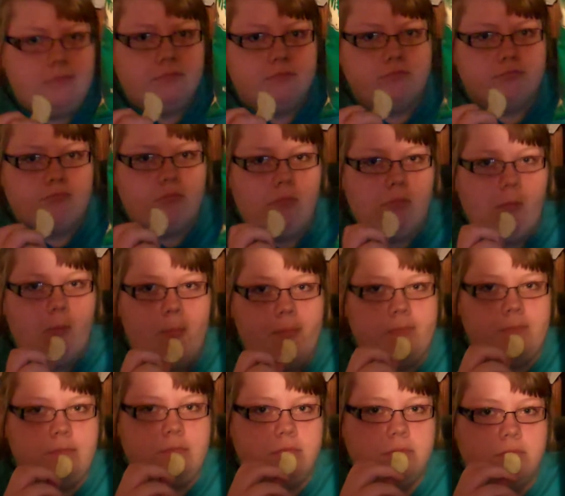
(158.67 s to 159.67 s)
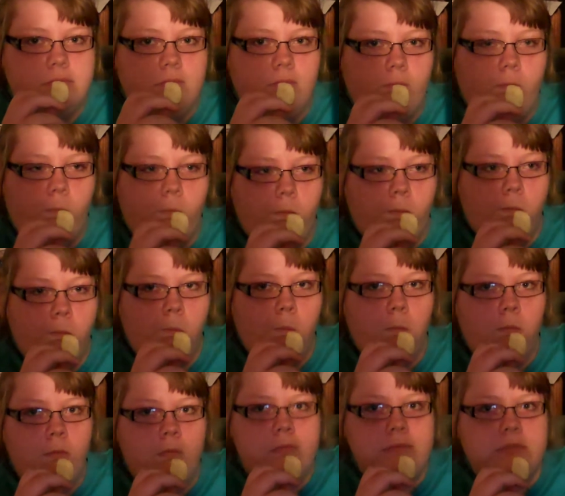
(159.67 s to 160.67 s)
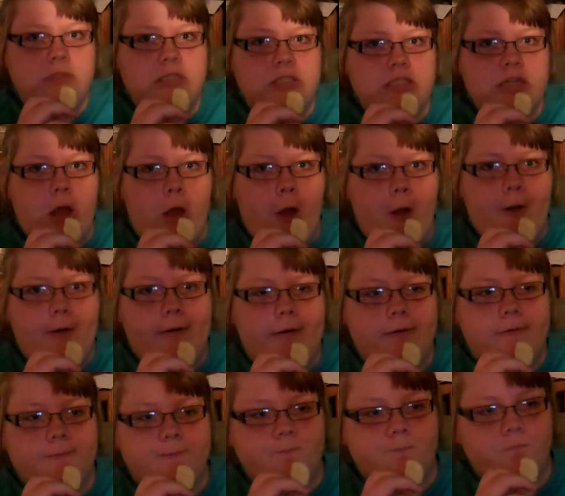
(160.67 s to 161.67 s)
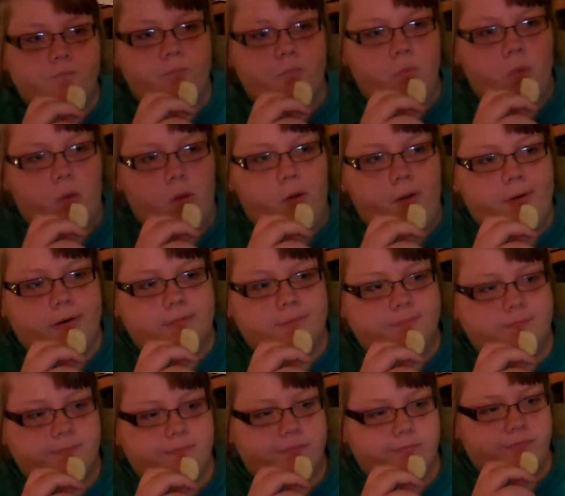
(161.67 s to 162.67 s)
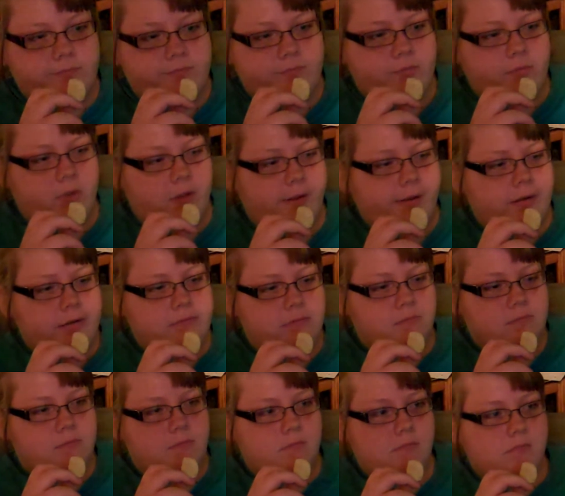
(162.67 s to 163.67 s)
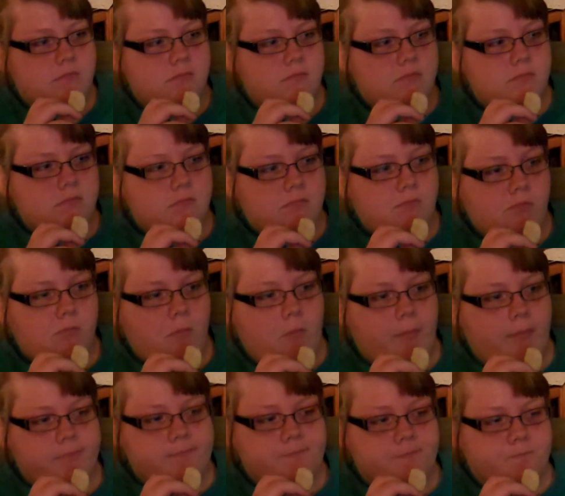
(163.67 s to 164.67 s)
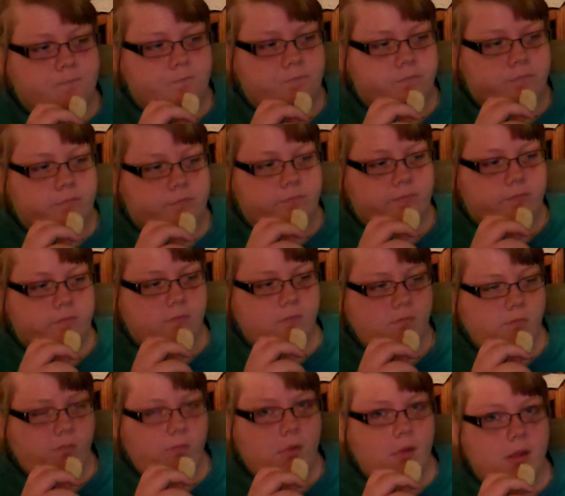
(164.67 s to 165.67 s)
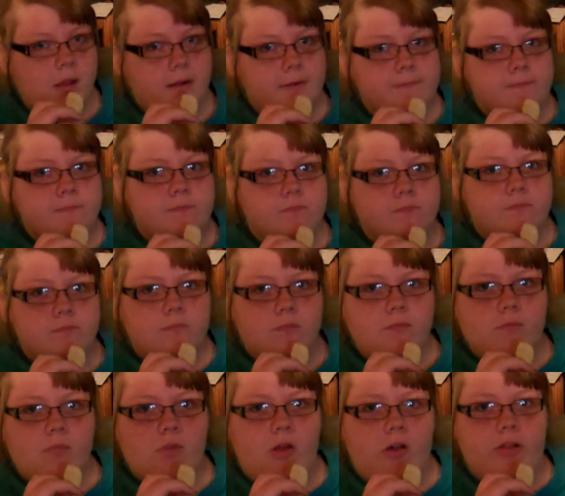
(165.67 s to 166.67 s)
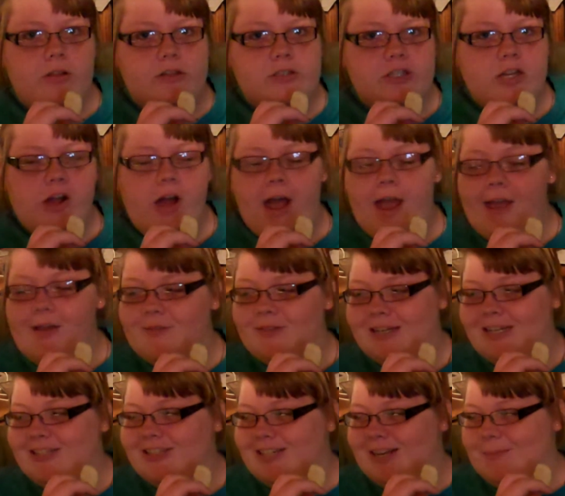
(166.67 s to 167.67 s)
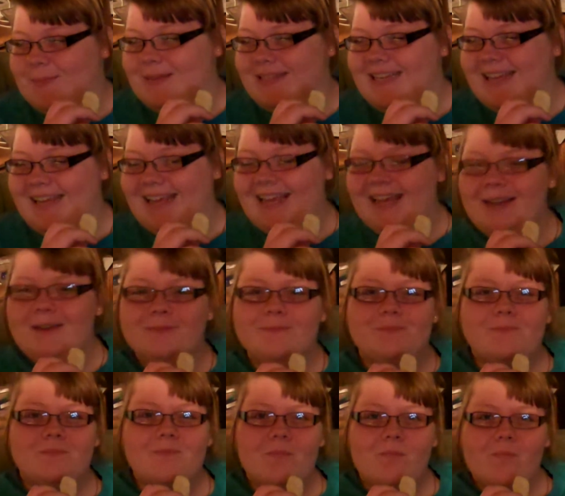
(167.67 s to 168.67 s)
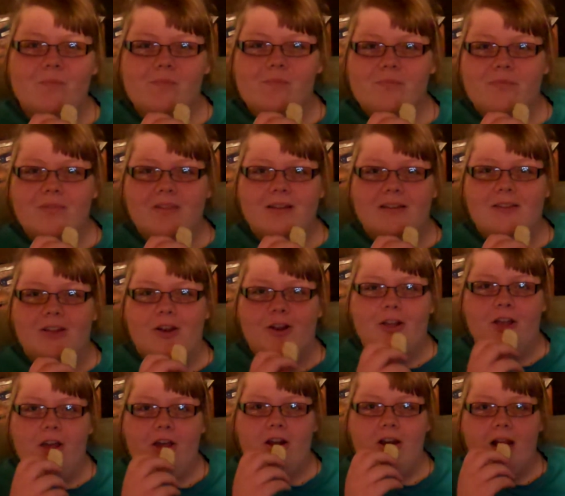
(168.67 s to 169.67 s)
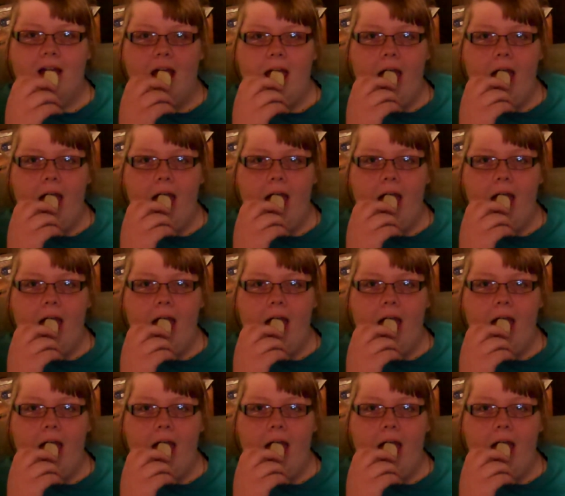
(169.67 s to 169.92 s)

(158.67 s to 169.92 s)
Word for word: Salt and vinegar. Oh, sea salt and vinegar. Miss Vickie's. How are they? Miss Vickie. They're good. I have a teacher named Miss Hickey. They're good.